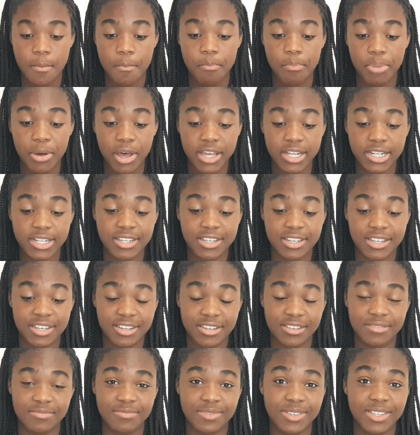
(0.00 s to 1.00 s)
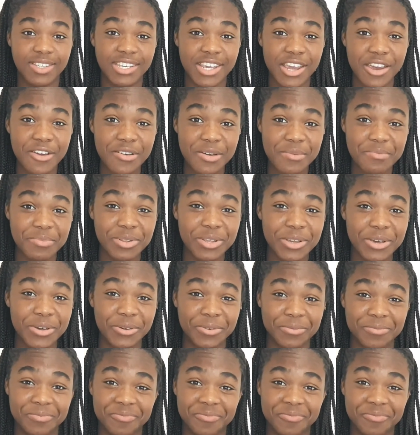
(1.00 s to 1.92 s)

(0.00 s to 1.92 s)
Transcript: But Sierra Blue,